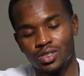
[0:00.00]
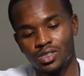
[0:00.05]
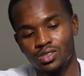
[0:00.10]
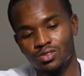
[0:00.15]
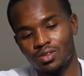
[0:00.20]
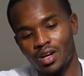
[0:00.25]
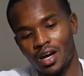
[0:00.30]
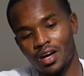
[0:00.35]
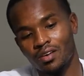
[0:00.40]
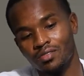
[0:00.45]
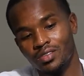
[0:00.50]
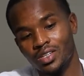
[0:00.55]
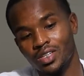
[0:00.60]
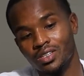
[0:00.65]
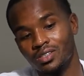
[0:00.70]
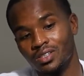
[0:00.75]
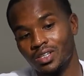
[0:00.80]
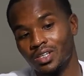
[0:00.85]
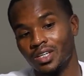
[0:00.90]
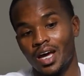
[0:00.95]
because you have
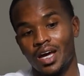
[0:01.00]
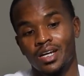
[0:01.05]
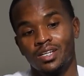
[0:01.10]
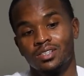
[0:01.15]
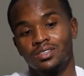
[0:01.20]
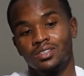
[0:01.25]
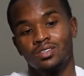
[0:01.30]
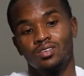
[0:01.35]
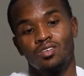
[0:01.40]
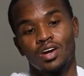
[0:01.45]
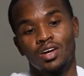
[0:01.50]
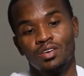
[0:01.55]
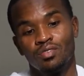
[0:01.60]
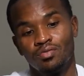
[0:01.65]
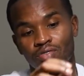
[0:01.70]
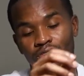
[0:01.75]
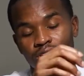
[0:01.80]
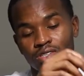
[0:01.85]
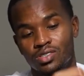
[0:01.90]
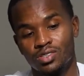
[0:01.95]
this. And that is a
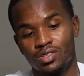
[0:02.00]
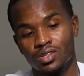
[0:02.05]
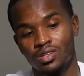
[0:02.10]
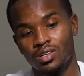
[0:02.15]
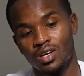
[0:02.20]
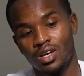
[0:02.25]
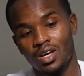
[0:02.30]
great feature.